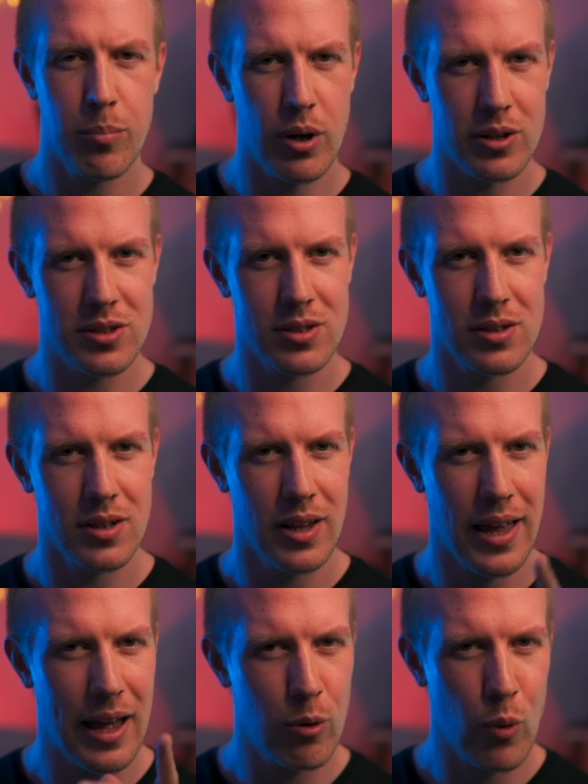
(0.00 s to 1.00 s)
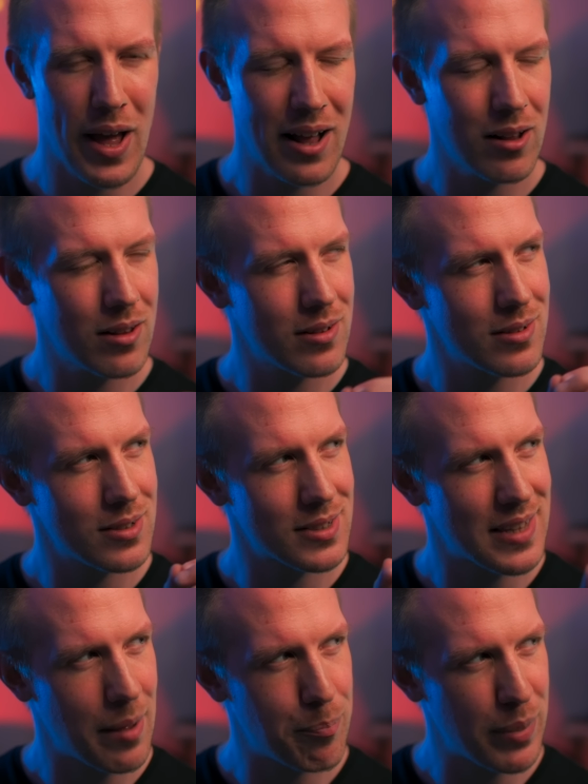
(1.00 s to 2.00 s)
But how well does
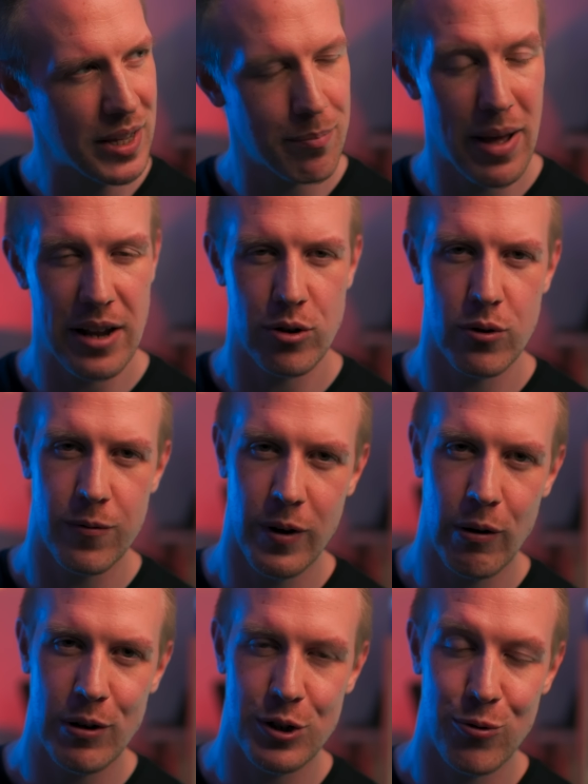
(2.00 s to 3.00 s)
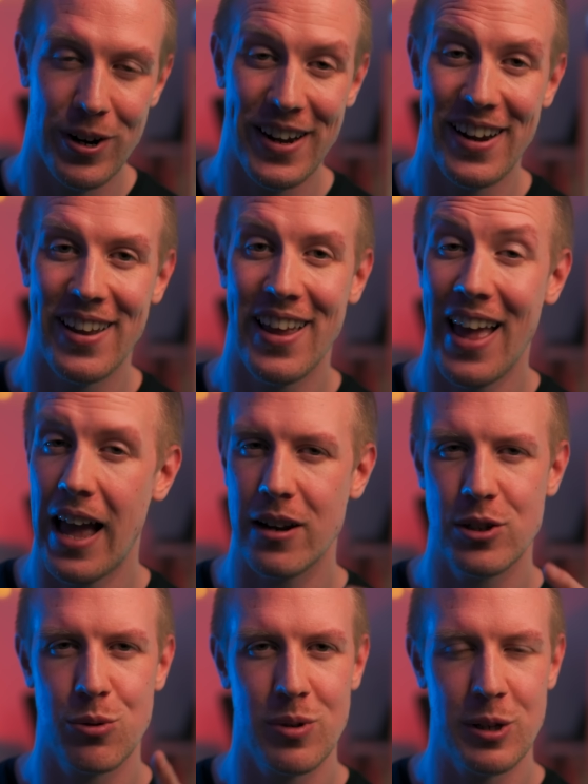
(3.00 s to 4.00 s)
that big manual focus ring
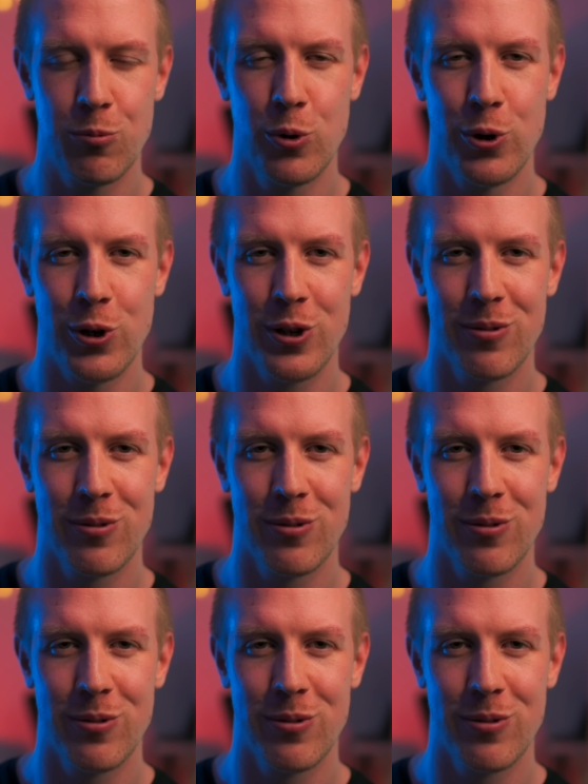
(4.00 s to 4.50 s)
actually work?